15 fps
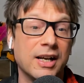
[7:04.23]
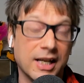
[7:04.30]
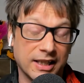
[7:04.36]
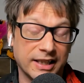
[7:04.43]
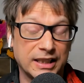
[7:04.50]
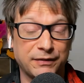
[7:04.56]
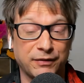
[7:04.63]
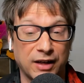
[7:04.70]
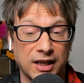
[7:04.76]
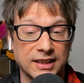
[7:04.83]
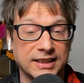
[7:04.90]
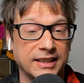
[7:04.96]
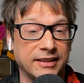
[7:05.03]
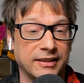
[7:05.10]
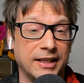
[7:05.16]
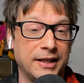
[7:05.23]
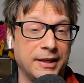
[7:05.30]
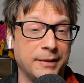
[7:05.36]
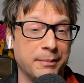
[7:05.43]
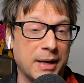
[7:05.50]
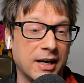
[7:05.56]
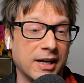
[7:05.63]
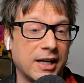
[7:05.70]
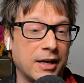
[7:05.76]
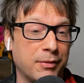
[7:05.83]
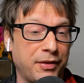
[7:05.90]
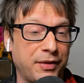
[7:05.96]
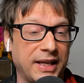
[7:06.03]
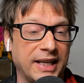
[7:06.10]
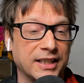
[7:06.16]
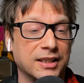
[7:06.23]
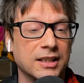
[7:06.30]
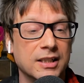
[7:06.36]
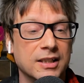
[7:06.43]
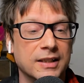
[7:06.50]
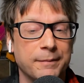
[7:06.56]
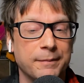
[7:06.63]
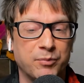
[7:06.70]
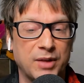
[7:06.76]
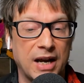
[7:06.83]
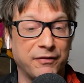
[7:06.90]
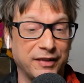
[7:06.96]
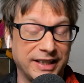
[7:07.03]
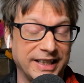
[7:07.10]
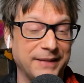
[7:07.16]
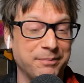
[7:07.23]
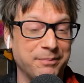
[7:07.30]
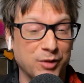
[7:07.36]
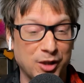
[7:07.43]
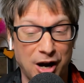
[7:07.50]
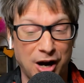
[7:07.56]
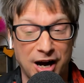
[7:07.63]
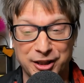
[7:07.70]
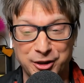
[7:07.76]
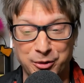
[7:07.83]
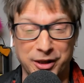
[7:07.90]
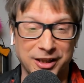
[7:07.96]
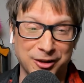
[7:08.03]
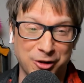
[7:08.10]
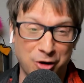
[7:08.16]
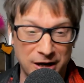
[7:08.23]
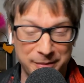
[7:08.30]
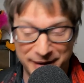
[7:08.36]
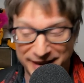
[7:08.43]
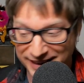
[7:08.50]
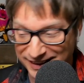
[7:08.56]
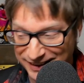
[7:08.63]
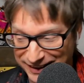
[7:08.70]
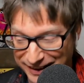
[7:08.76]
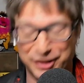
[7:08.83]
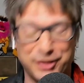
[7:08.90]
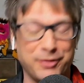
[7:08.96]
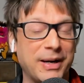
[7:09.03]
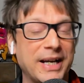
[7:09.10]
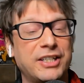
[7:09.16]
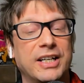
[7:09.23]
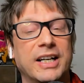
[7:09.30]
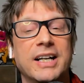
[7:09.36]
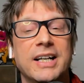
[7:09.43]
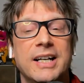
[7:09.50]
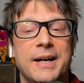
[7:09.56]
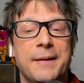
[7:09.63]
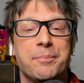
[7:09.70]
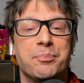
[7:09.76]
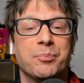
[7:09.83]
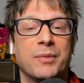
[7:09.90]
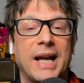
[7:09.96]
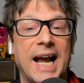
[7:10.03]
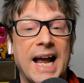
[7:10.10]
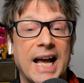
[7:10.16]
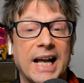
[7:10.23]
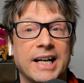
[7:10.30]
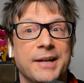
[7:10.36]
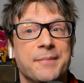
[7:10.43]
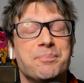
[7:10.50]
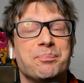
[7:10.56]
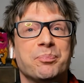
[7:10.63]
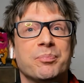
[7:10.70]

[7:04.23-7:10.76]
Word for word: At least for us here in America, where things definitely got to an alarming situation, and